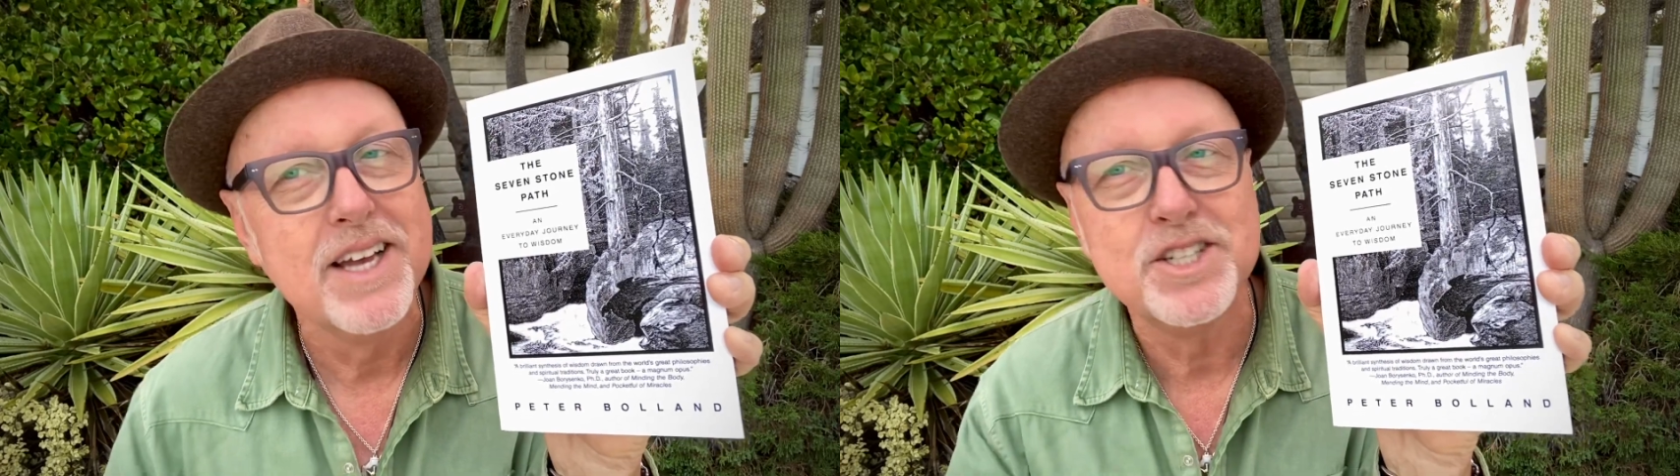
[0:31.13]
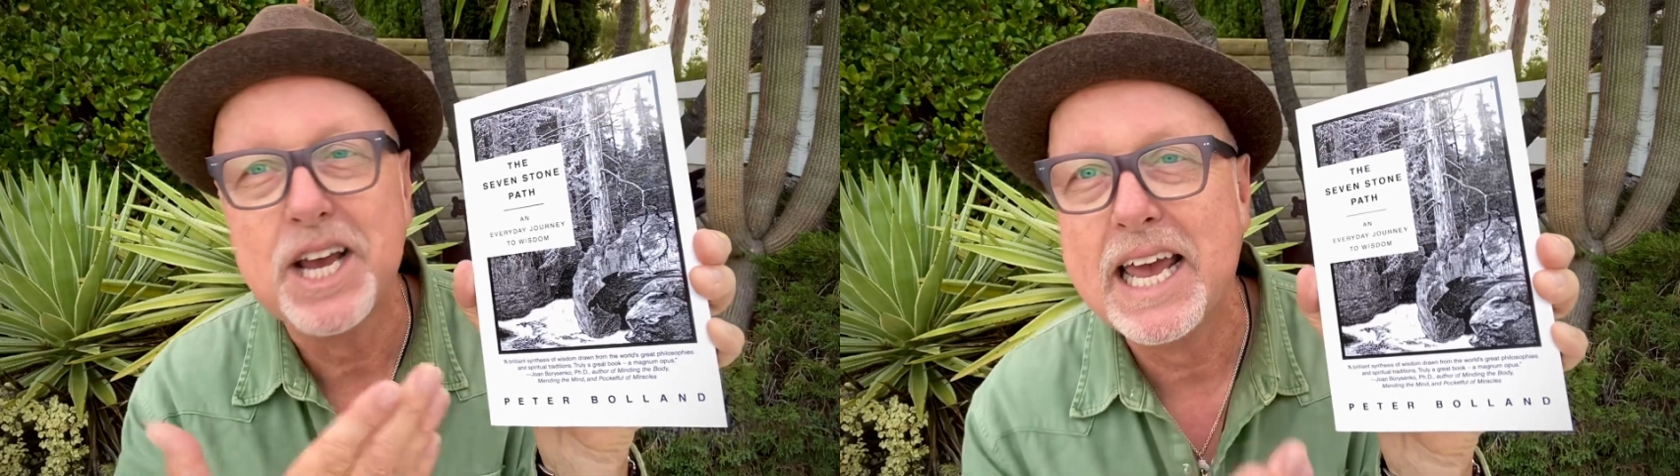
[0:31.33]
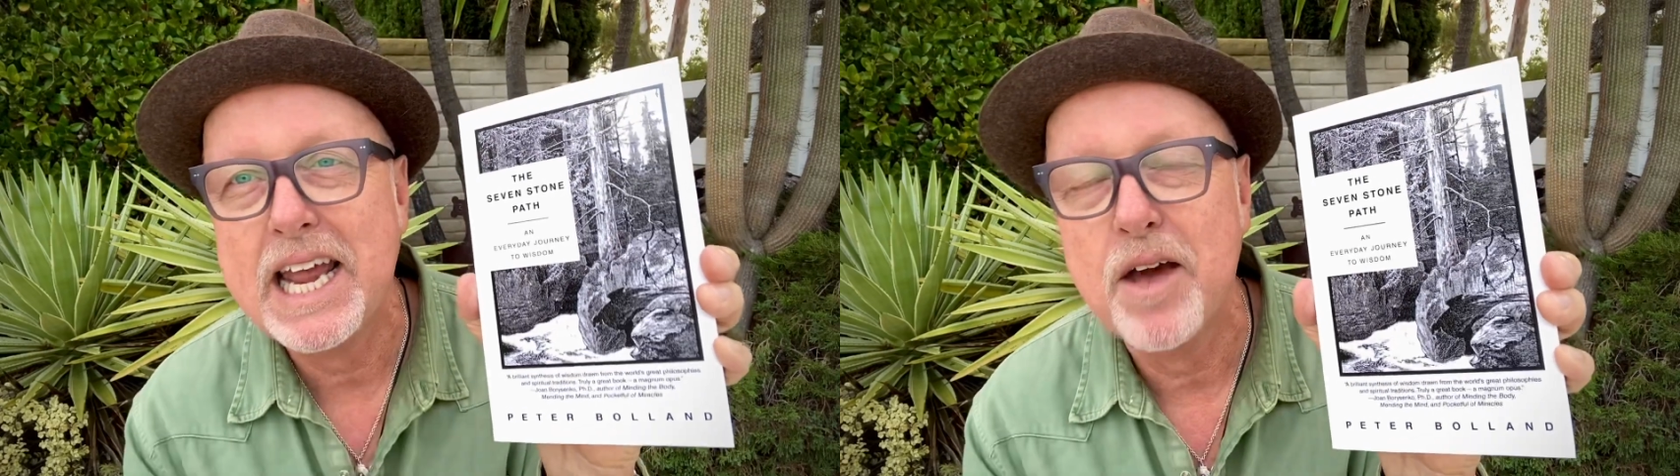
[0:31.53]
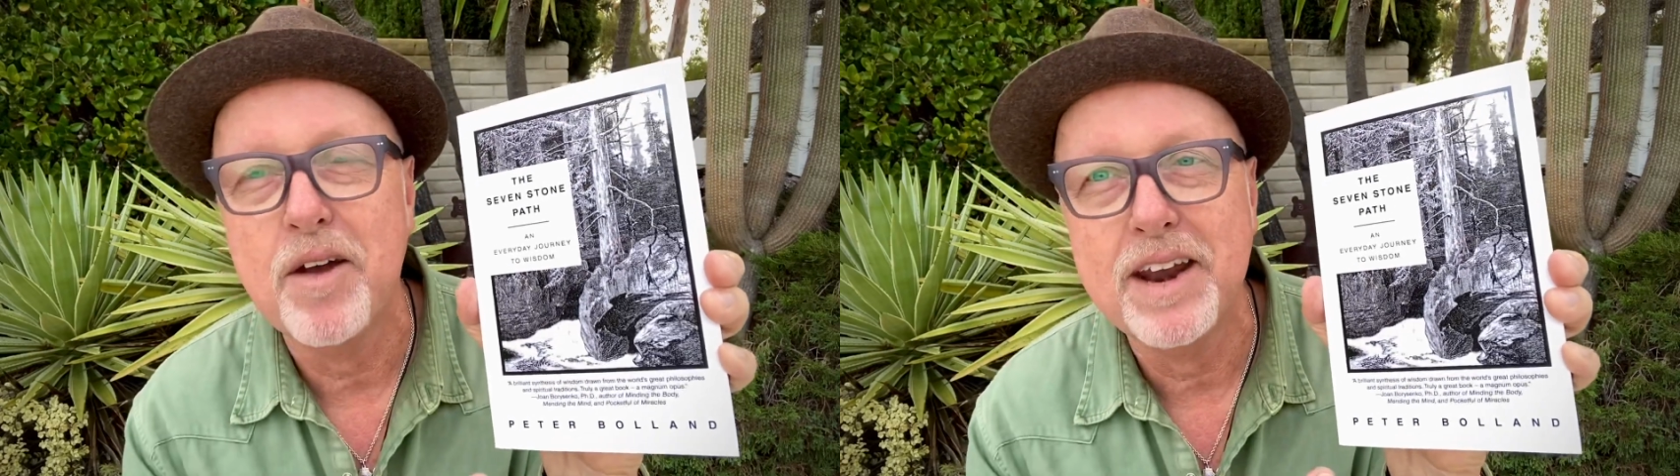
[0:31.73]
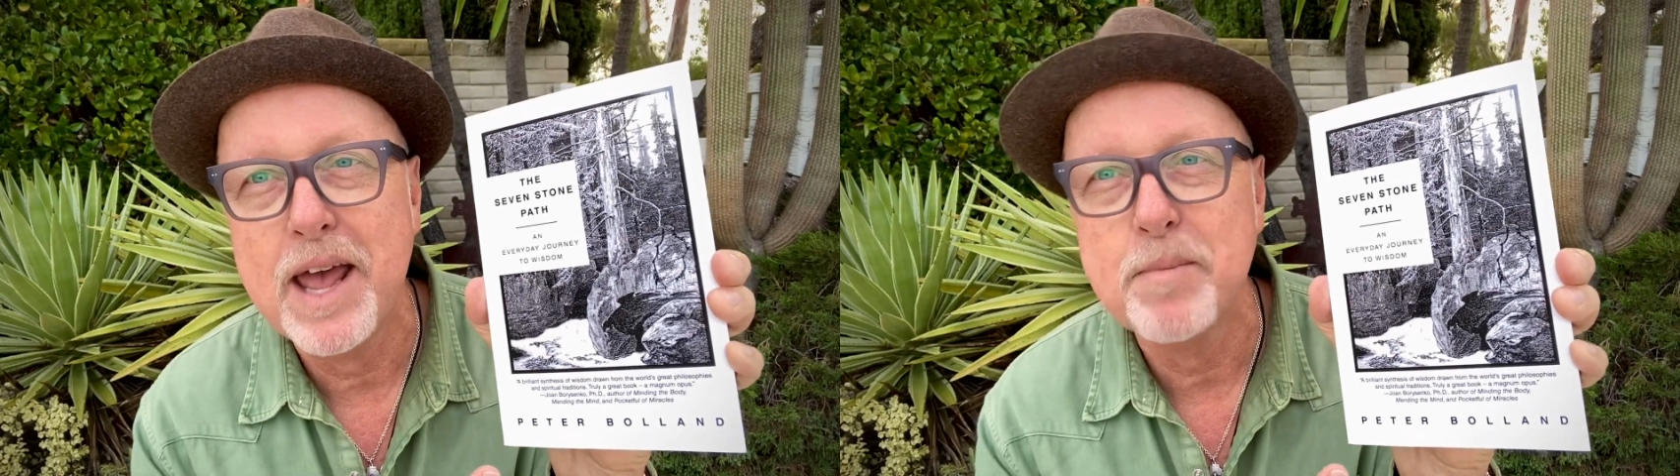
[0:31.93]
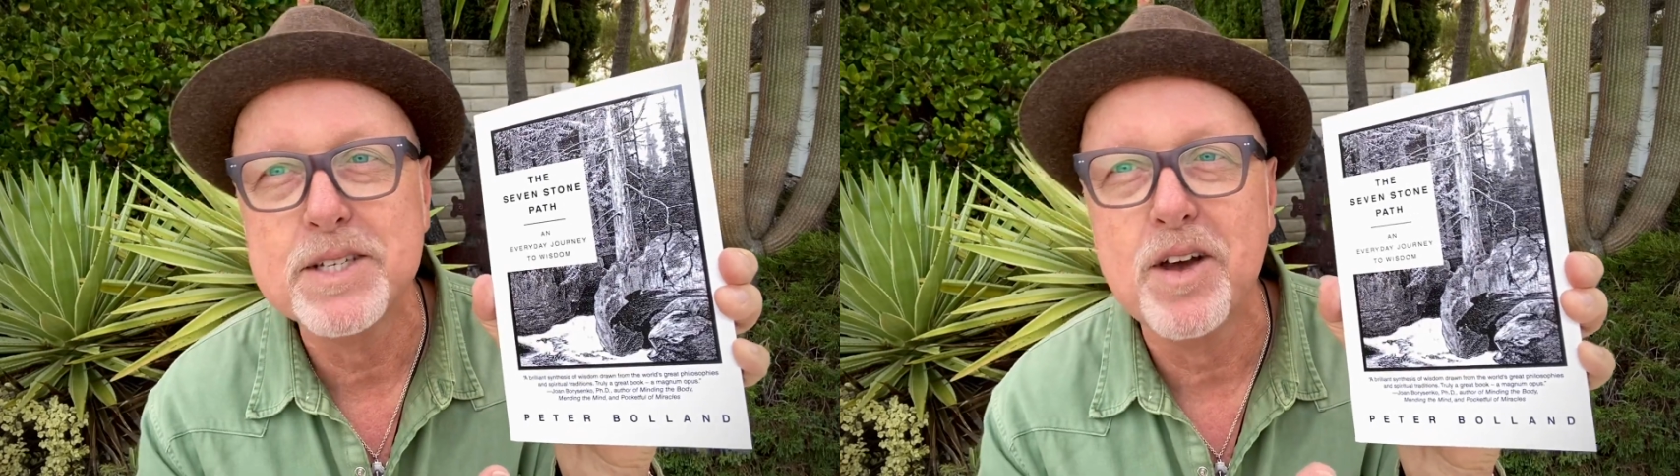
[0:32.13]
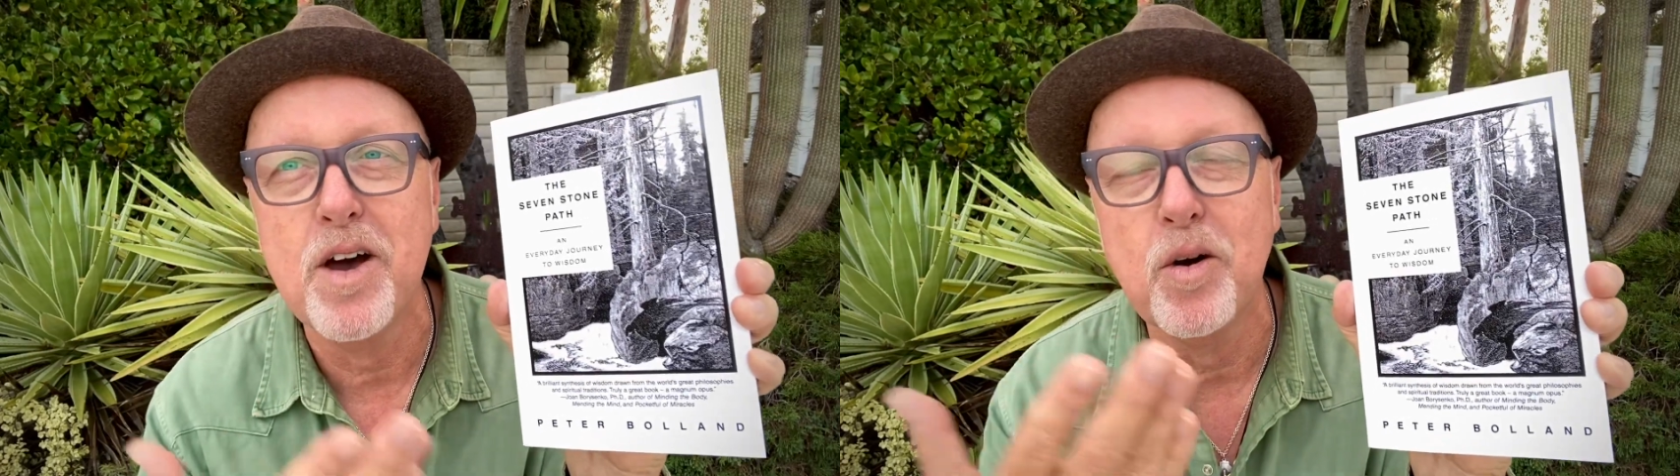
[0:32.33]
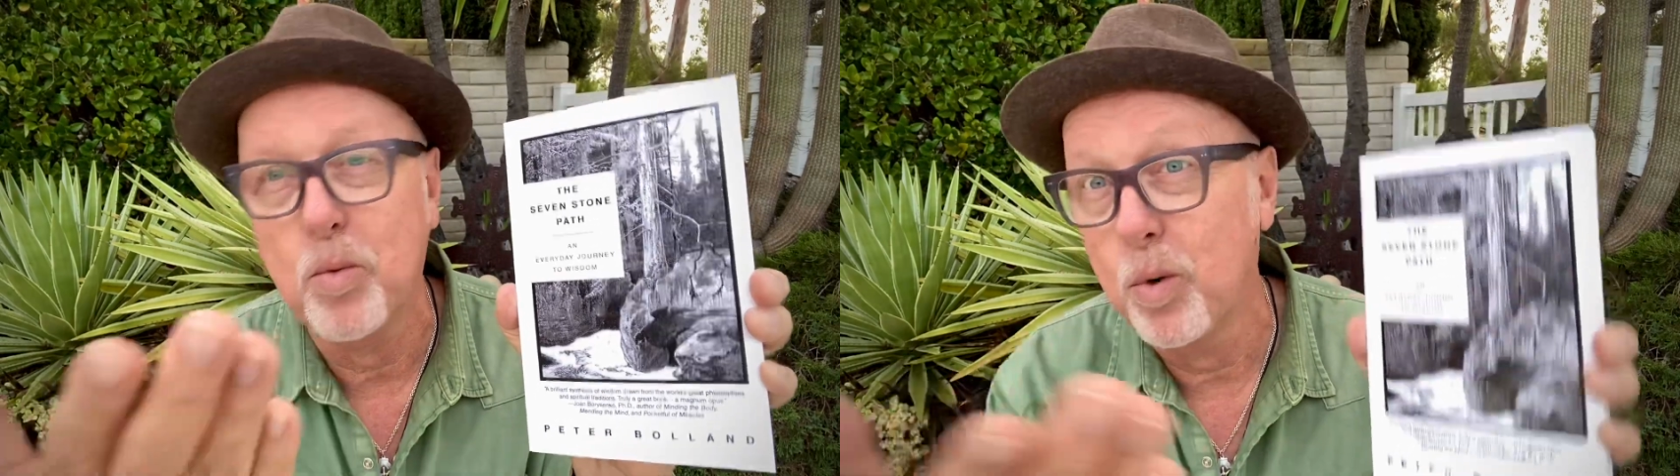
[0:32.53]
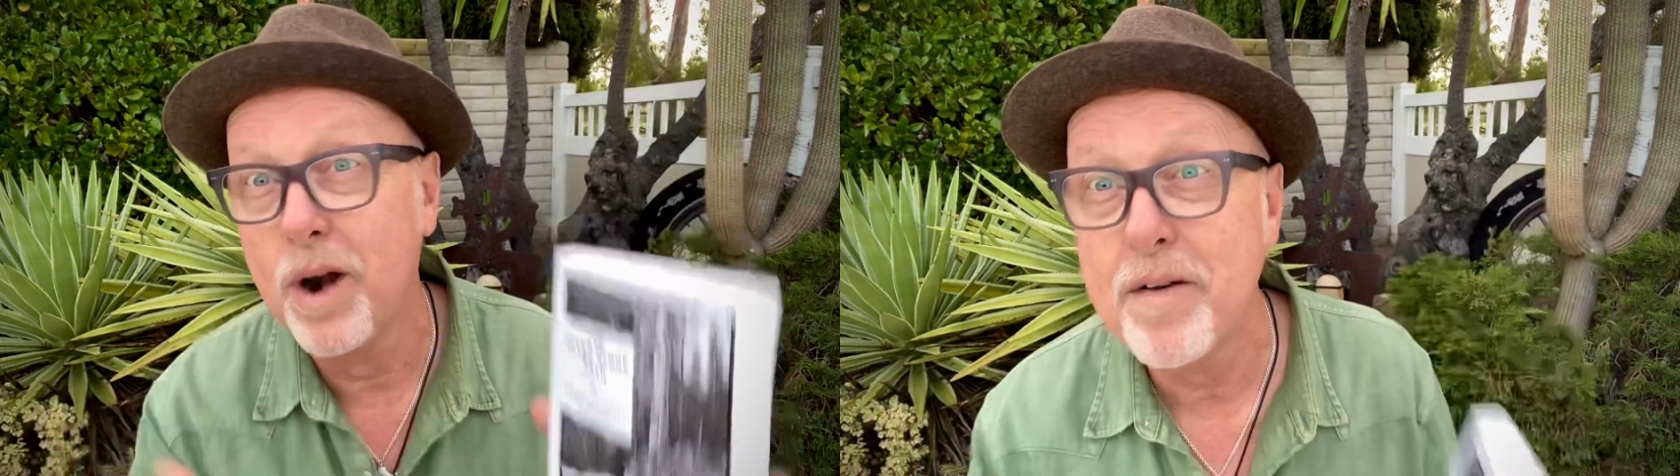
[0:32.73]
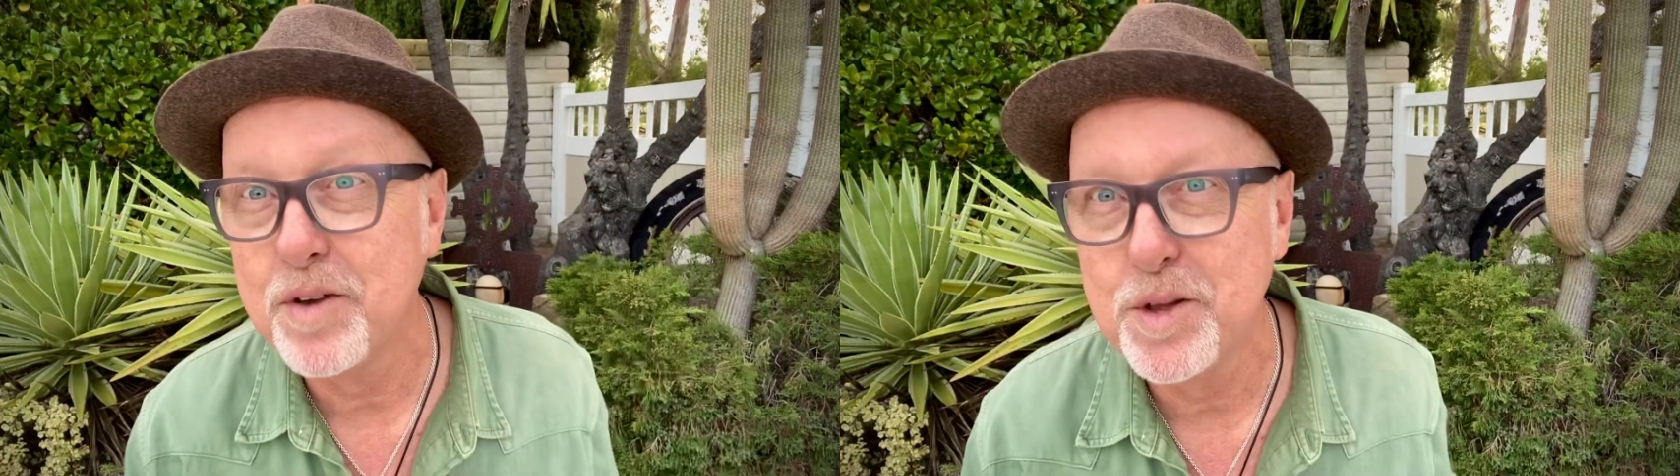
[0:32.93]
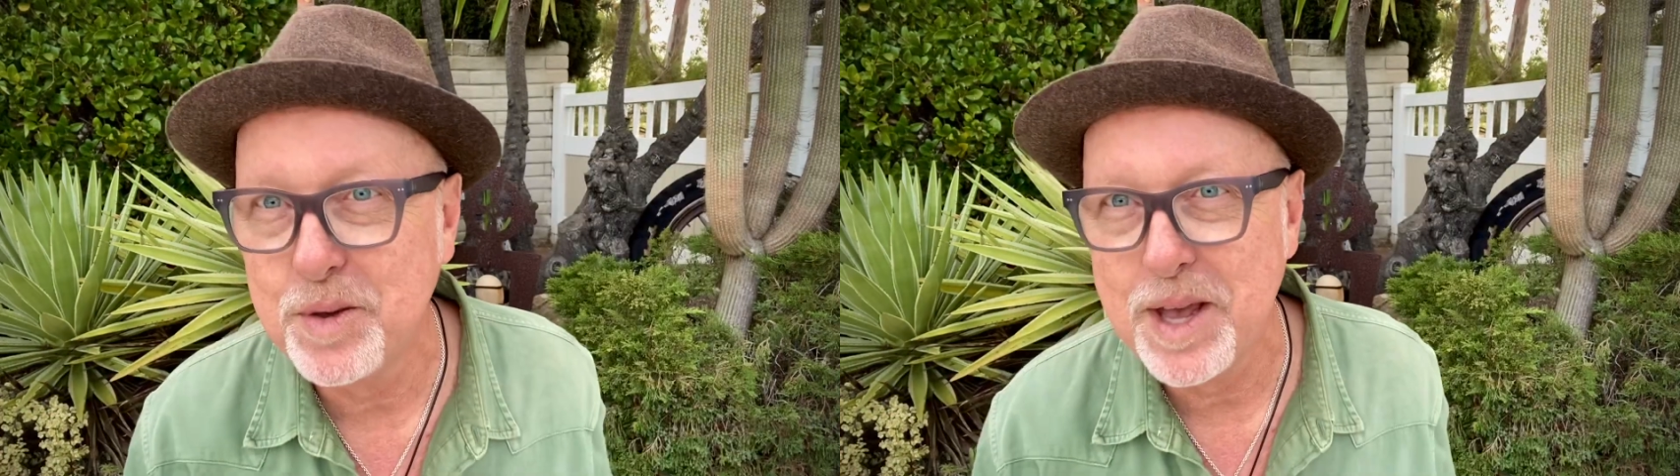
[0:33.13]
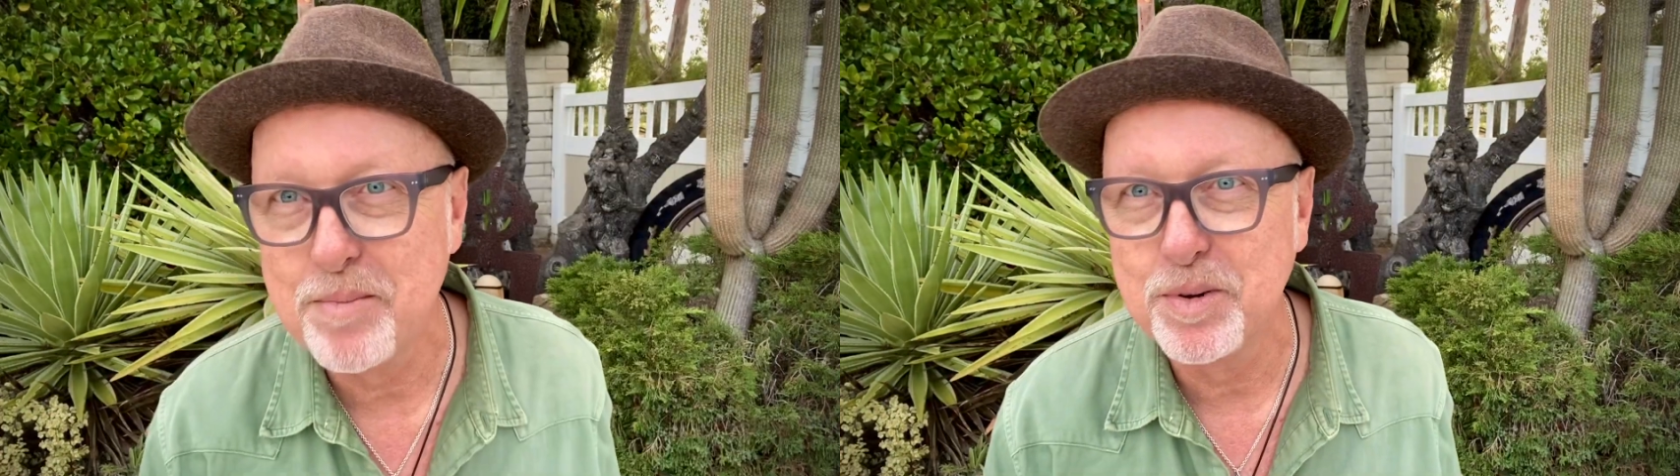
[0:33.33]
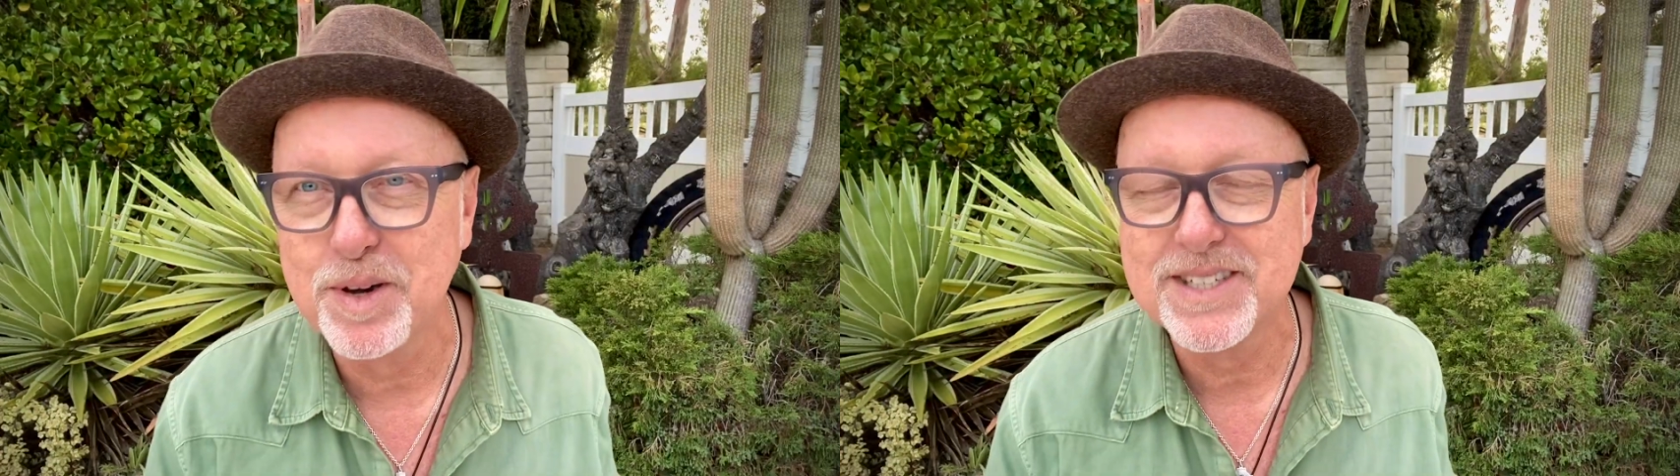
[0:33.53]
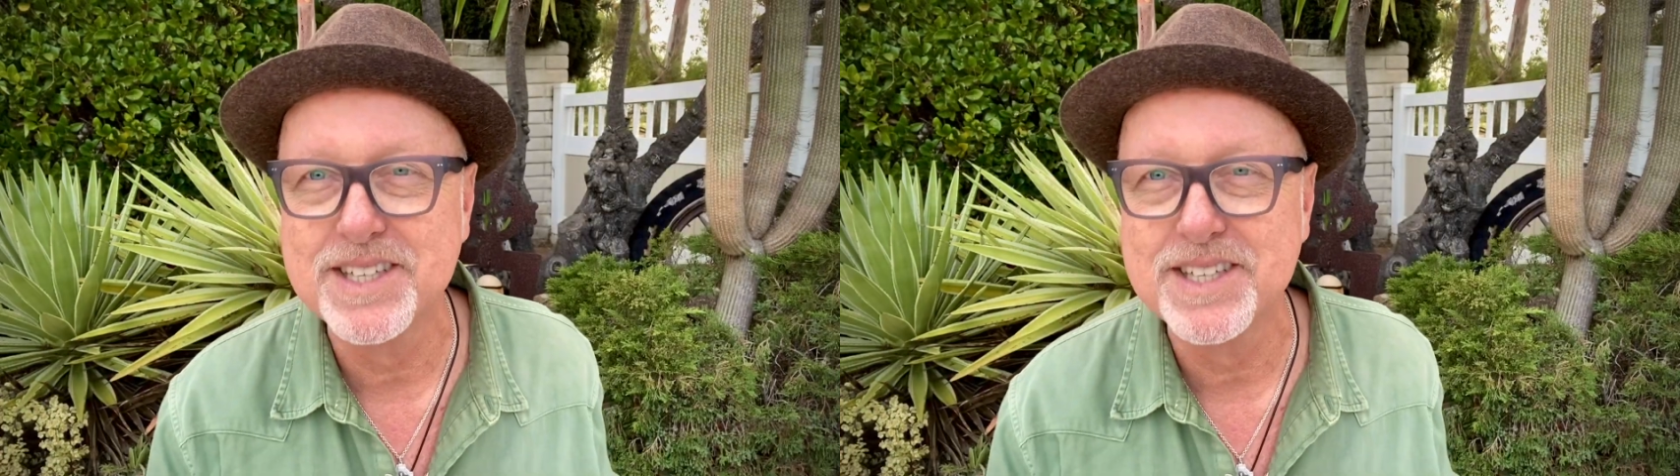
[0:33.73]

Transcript: Check it out on Amazon or wherever you get books.